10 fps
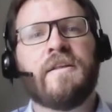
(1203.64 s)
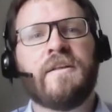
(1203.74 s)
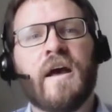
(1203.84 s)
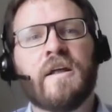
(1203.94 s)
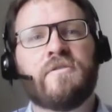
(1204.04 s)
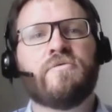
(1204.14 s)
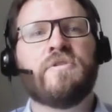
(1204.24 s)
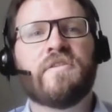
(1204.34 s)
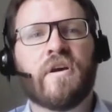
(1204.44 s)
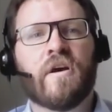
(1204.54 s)
idea to
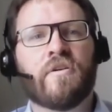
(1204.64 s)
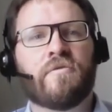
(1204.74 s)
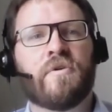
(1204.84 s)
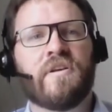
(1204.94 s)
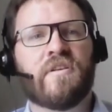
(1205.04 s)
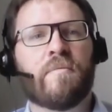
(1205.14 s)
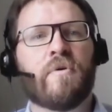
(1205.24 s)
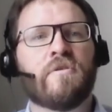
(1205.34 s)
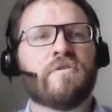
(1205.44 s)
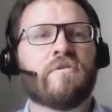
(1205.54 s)
discuss, for
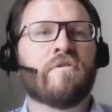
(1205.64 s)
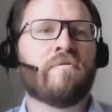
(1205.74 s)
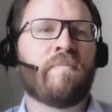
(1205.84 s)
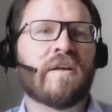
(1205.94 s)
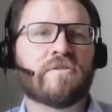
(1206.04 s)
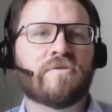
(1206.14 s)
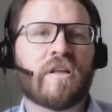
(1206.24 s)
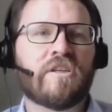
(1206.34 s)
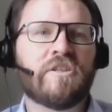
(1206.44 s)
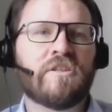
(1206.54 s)
example, the best
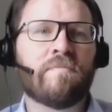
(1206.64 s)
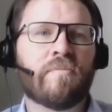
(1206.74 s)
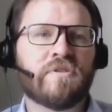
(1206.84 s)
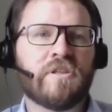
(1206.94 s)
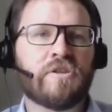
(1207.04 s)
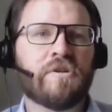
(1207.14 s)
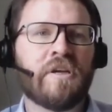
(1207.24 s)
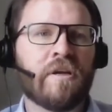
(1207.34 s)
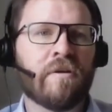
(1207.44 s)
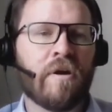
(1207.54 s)
strategic
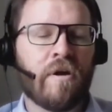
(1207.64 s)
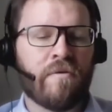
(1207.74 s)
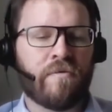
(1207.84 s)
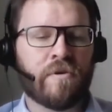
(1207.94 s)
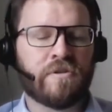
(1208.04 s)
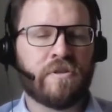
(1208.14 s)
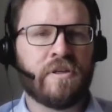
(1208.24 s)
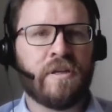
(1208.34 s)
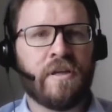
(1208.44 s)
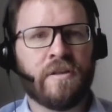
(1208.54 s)
positioning for
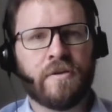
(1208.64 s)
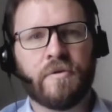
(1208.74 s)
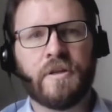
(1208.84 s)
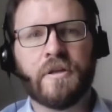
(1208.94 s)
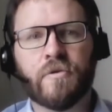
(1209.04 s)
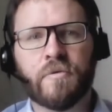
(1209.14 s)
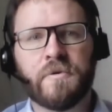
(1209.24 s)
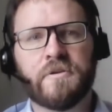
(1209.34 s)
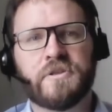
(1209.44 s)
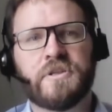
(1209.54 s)
the integrated home
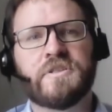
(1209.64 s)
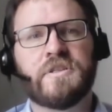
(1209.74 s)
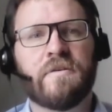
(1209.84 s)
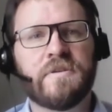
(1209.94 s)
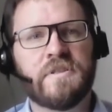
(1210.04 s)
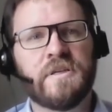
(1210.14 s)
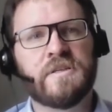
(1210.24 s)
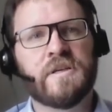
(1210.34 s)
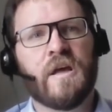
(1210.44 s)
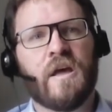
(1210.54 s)
renovation
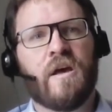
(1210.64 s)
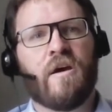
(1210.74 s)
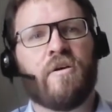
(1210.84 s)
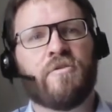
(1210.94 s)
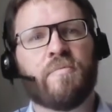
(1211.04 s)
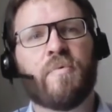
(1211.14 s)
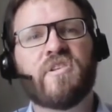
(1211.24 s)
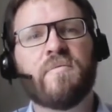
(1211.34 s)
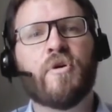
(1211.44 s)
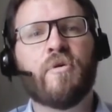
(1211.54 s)
services, the
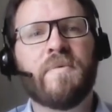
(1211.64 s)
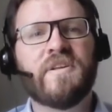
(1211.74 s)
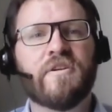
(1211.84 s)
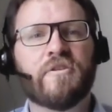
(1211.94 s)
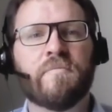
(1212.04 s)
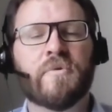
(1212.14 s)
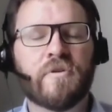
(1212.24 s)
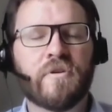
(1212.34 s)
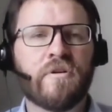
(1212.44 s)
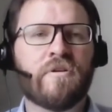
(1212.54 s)
possible business
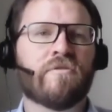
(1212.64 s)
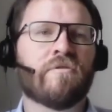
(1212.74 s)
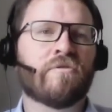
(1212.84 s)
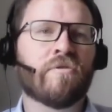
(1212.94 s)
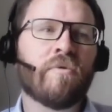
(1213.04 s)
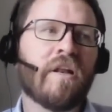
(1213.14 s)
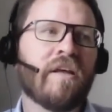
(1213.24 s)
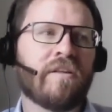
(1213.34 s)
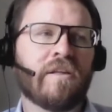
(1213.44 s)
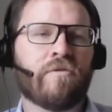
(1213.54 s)
models, also
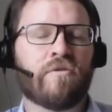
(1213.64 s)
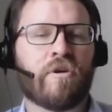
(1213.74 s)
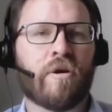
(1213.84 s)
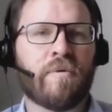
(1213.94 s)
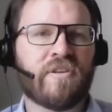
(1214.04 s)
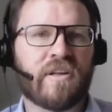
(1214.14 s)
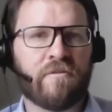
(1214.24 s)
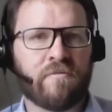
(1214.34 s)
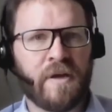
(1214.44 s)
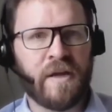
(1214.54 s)
related to the comments
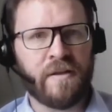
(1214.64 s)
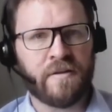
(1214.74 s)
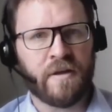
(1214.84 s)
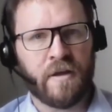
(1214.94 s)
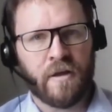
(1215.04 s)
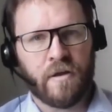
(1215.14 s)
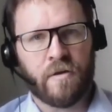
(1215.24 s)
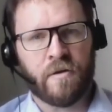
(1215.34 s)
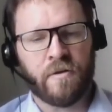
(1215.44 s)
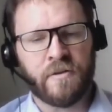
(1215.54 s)
I've made
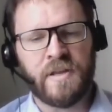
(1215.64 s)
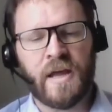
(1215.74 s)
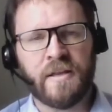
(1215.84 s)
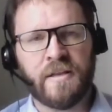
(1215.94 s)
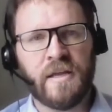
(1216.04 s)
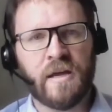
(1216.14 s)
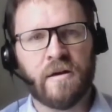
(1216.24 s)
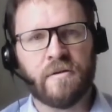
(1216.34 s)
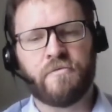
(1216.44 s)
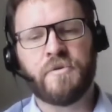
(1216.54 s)
on the idea
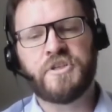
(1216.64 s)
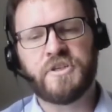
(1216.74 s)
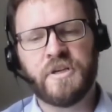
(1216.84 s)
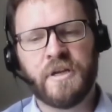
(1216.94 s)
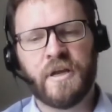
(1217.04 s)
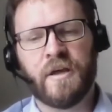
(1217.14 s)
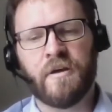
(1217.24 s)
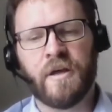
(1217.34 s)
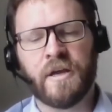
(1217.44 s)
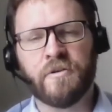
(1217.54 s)
of reaching
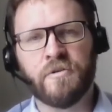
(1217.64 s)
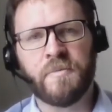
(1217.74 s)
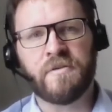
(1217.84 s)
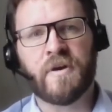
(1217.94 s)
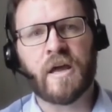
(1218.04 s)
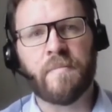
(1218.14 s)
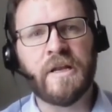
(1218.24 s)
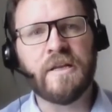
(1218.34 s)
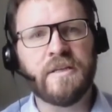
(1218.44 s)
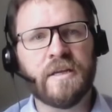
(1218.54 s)
economic
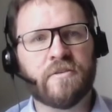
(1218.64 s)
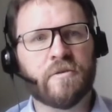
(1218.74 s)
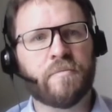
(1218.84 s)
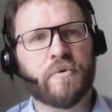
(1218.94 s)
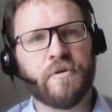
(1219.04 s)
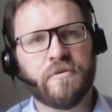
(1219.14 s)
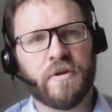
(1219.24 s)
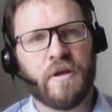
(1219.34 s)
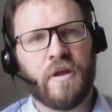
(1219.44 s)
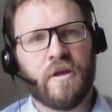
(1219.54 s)
viability at some point.
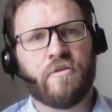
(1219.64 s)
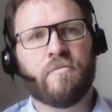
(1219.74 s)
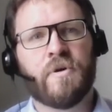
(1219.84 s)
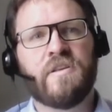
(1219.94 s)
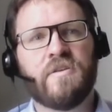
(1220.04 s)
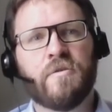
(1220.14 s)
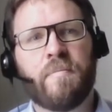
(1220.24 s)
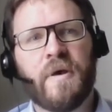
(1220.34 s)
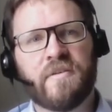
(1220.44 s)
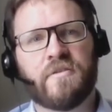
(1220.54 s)
So what is the
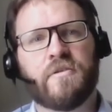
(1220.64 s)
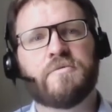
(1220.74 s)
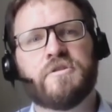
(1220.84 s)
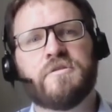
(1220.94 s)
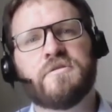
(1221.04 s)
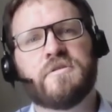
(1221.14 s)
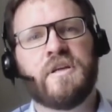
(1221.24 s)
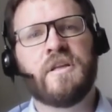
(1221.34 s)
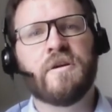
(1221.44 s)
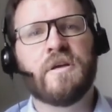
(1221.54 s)
best options
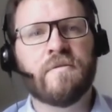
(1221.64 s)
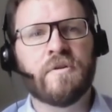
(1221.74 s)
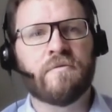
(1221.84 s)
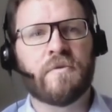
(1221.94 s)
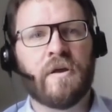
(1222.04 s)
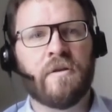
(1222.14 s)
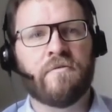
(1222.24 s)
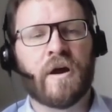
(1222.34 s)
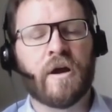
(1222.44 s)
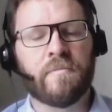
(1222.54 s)
in a given
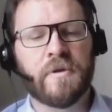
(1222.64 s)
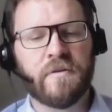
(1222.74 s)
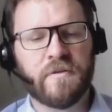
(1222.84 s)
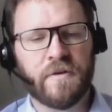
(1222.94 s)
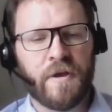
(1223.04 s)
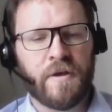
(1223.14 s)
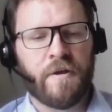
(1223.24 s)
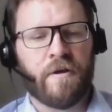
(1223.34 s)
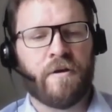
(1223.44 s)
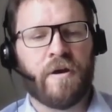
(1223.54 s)
environment,
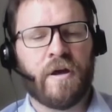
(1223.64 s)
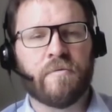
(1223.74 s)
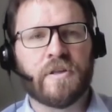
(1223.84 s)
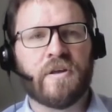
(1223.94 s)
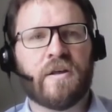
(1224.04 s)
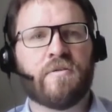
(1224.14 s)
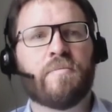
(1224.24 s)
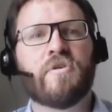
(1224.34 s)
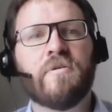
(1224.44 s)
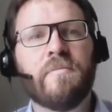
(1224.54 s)
and what are the
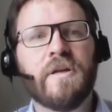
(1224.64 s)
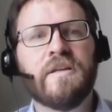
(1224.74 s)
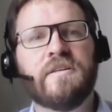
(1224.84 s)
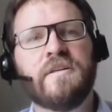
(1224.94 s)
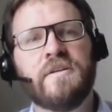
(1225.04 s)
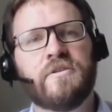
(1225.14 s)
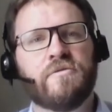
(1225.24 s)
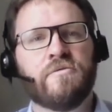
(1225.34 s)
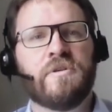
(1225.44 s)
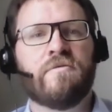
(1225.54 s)
possibilities
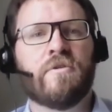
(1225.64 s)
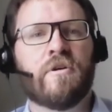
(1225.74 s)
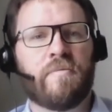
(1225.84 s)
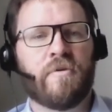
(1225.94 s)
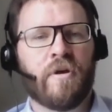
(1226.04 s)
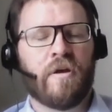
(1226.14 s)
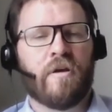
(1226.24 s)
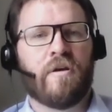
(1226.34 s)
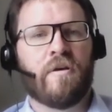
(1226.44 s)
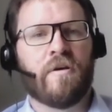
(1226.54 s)
to develop
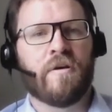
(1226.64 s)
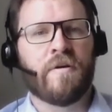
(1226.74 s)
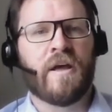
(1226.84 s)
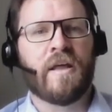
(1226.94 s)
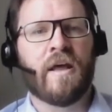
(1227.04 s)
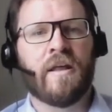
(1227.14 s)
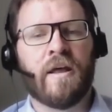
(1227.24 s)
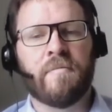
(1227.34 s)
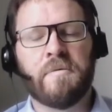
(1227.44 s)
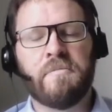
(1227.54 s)

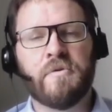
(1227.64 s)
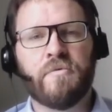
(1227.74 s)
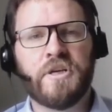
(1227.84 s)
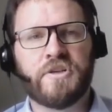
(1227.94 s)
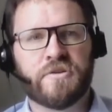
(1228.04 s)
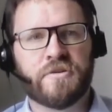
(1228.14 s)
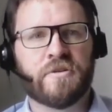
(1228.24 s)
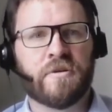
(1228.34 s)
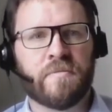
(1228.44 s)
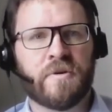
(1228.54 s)
and maybe reach
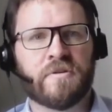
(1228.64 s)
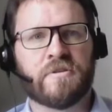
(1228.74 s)
some